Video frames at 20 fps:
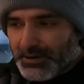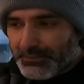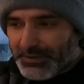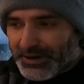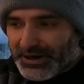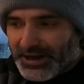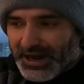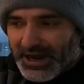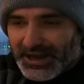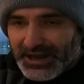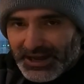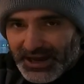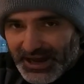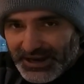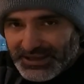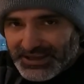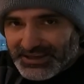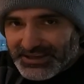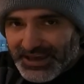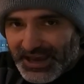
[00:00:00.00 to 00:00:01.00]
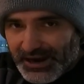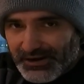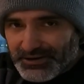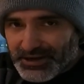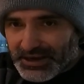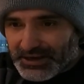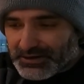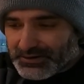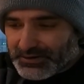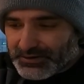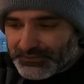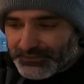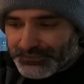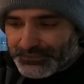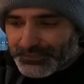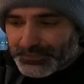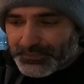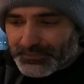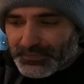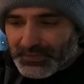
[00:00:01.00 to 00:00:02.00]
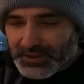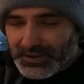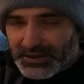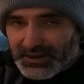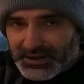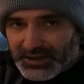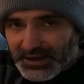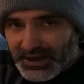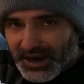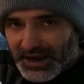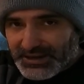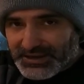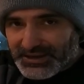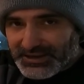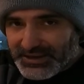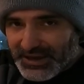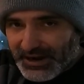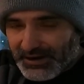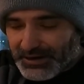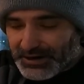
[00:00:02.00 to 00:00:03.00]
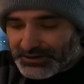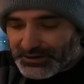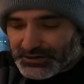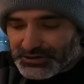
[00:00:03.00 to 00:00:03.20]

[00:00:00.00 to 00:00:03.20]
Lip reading: but I can carry it. I can carry it.